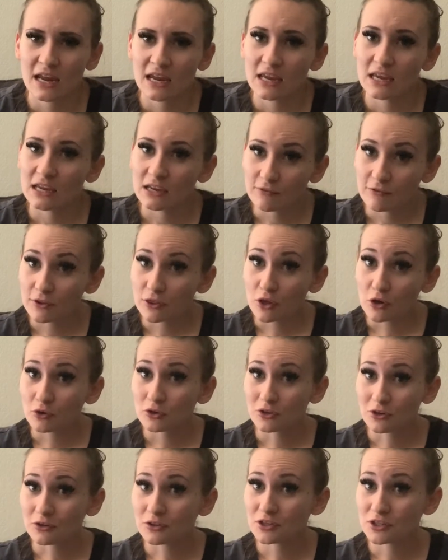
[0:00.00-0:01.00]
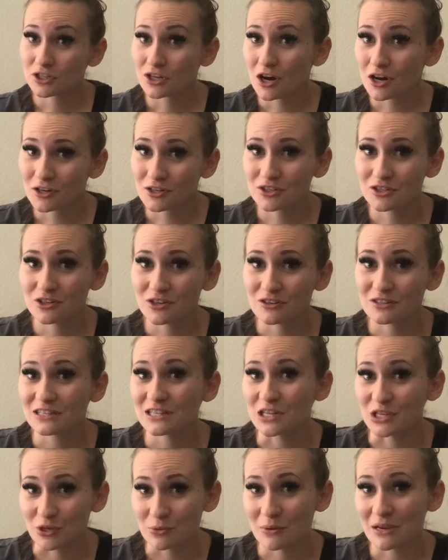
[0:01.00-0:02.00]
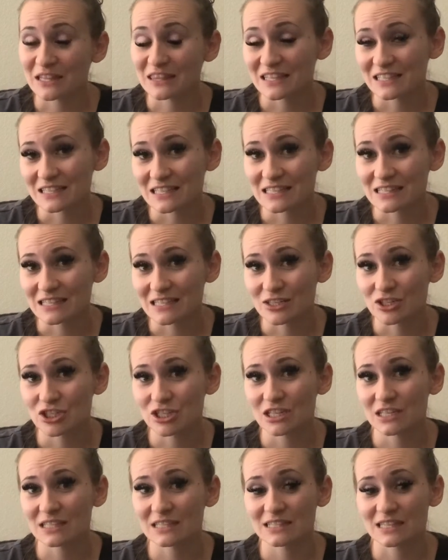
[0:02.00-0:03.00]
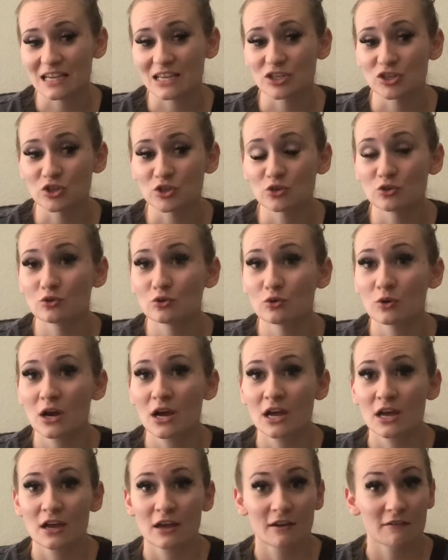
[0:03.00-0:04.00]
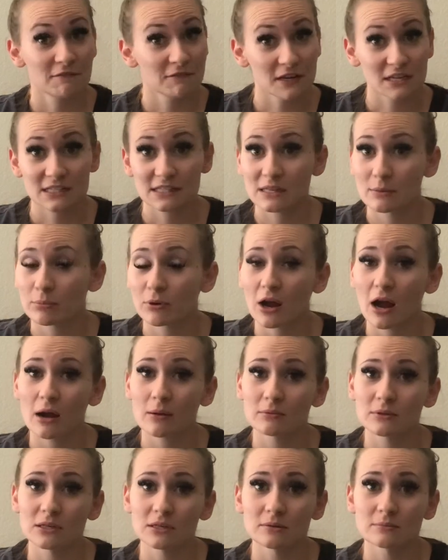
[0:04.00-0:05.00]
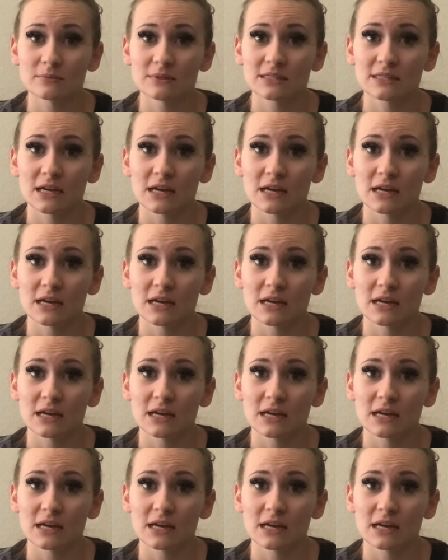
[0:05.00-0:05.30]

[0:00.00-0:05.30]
Even though you're the charge nurse and you make the decisions and you fix the problems,